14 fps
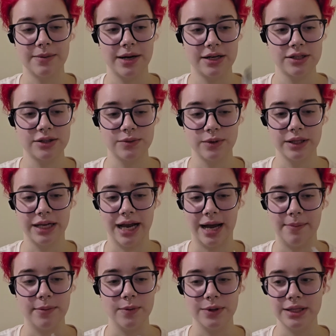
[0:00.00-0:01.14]
I'm actually really
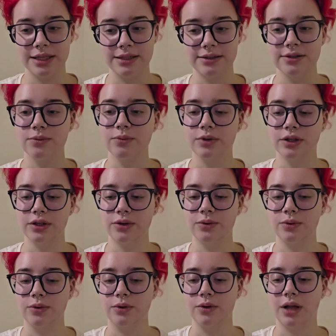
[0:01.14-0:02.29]
happy with these. They're really
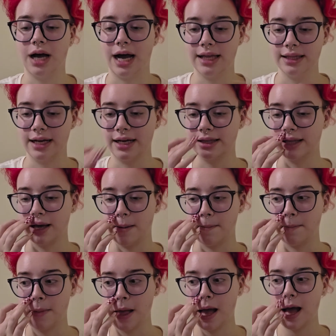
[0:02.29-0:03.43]
cool. I like
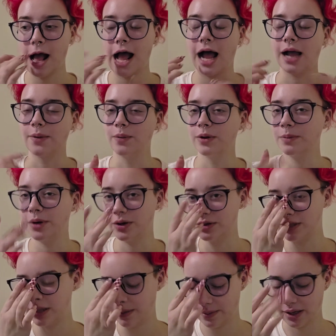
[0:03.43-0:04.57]
them. I will
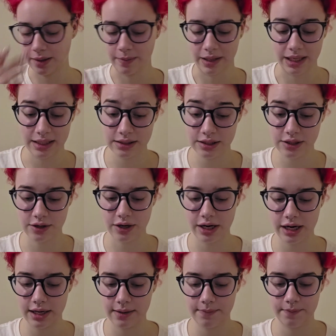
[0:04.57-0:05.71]
post them on my
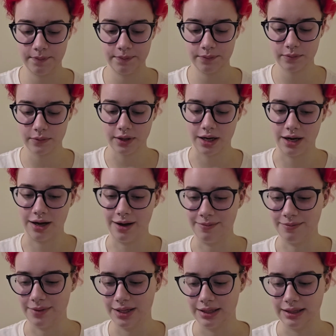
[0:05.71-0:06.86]
Instagram
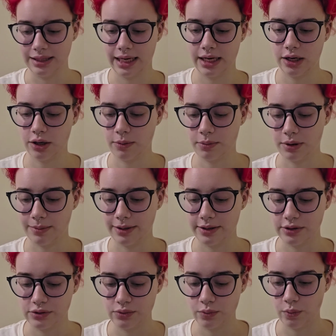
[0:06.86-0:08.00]
later, probably
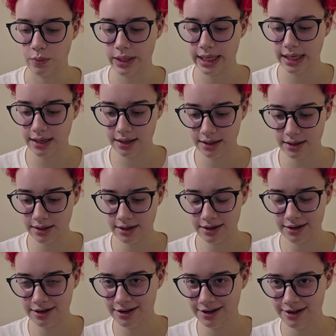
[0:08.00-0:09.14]
this week.
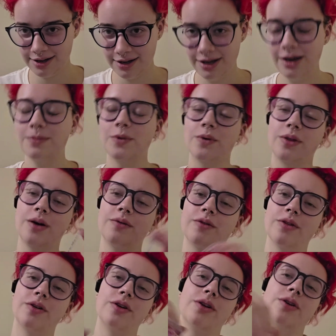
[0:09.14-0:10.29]
But without
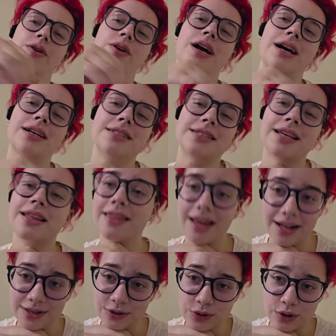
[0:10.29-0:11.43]
further ado, you guys,
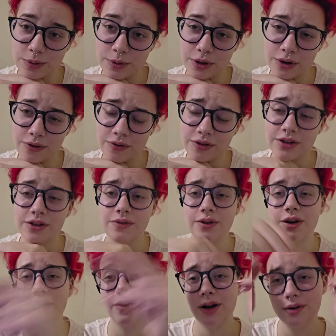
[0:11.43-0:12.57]
that is going to be all for this
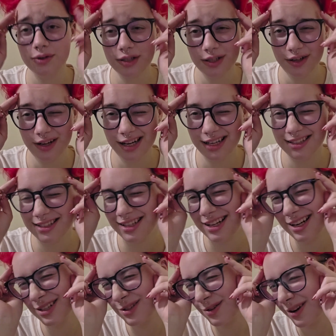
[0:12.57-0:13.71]
video, and I will see you guys in the
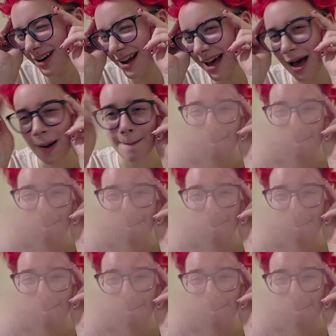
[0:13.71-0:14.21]
next one.